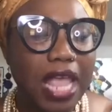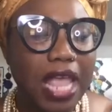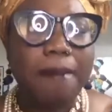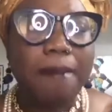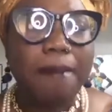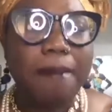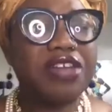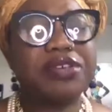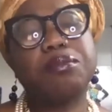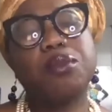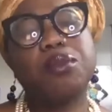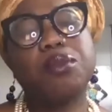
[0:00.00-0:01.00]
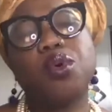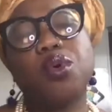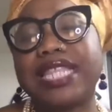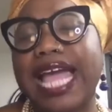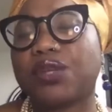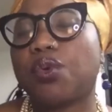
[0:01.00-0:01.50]
But there is more
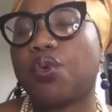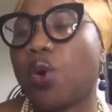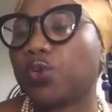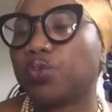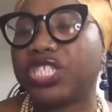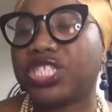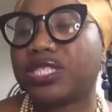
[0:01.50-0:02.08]
to that quote,